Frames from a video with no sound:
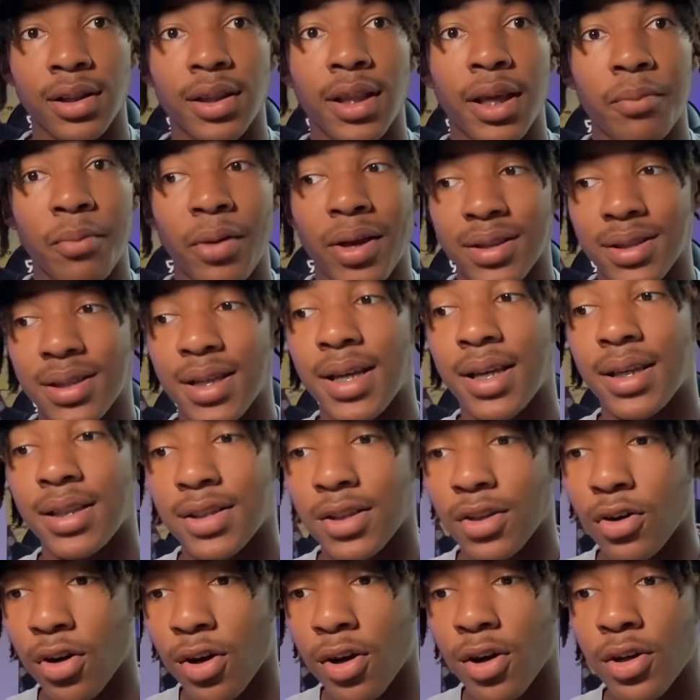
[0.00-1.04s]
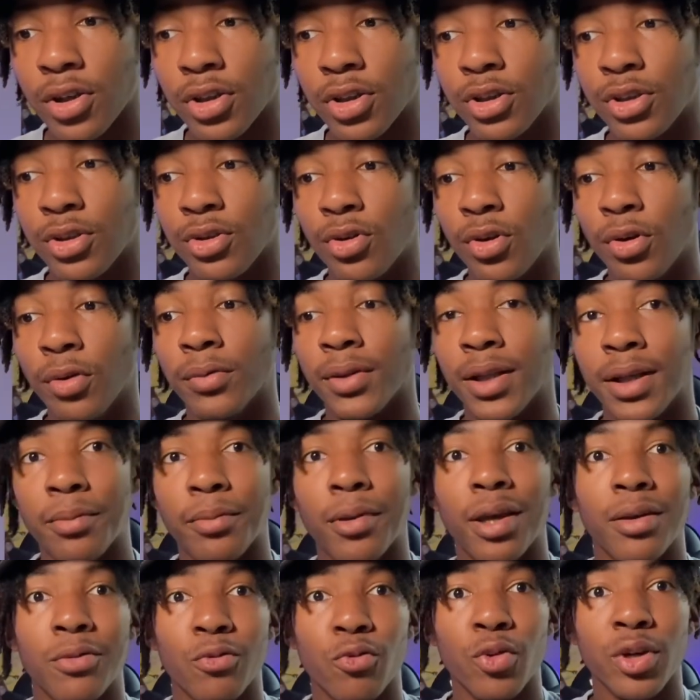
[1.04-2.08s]
They may take it to heart and, you know, they
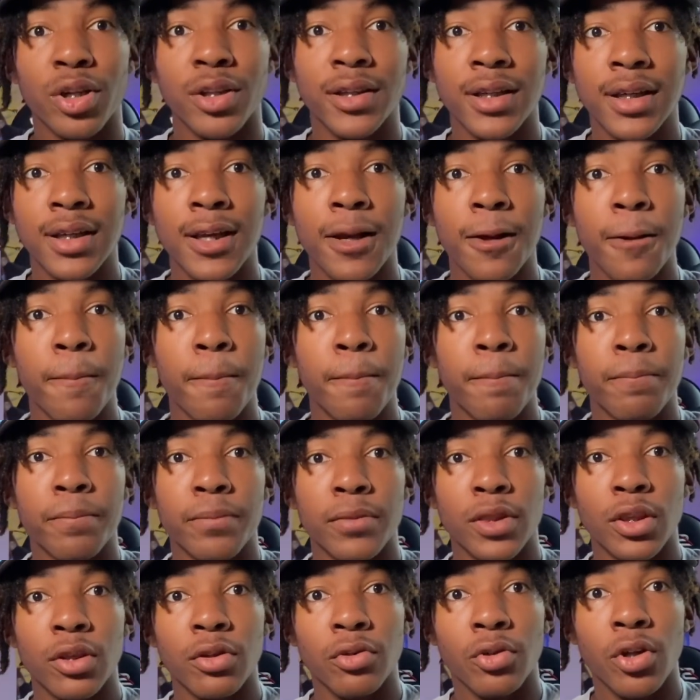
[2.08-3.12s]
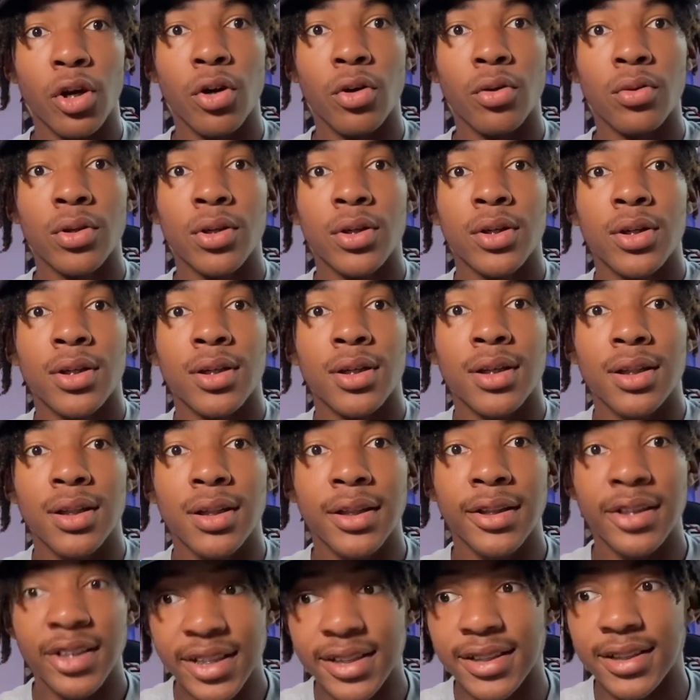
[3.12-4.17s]
may really, you know,
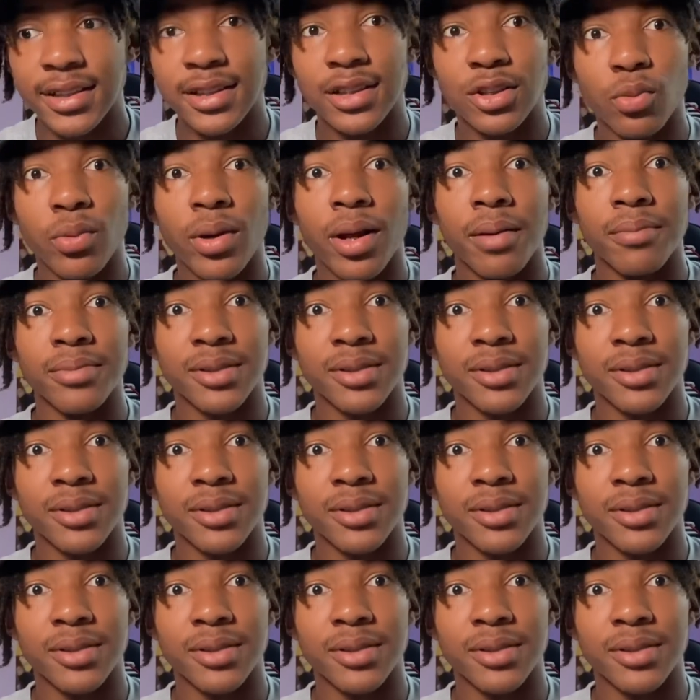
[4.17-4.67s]
listen to what I'm